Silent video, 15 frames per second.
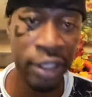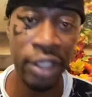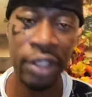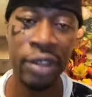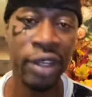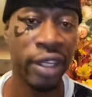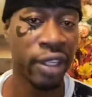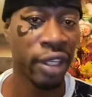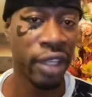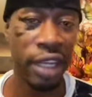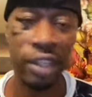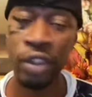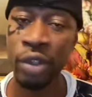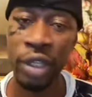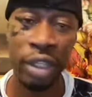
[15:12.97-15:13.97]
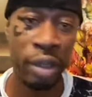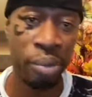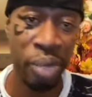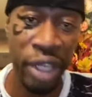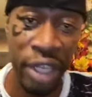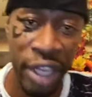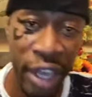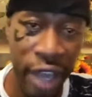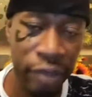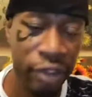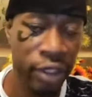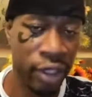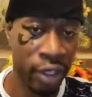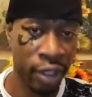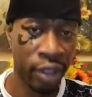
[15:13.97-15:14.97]
That's it. You get the links, you get the
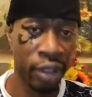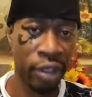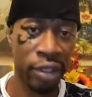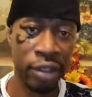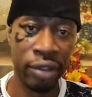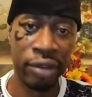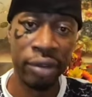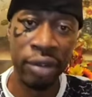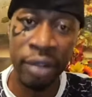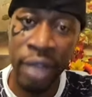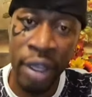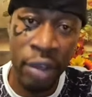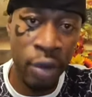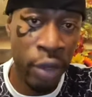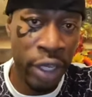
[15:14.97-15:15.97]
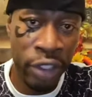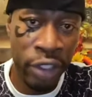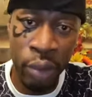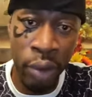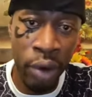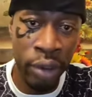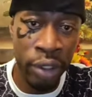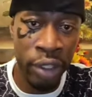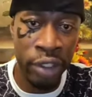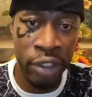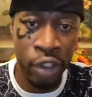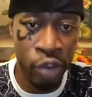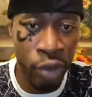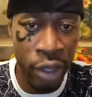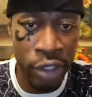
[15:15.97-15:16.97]
PDFs, and you get to work.
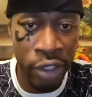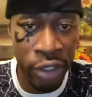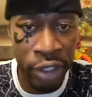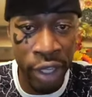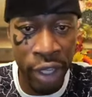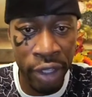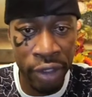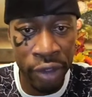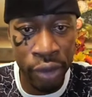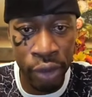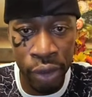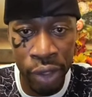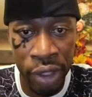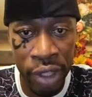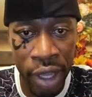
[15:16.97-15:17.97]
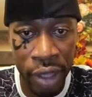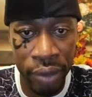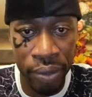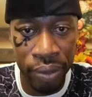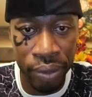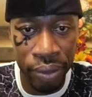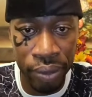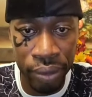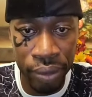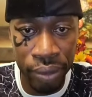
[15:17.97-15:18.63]
There's instructions there. Do your thing.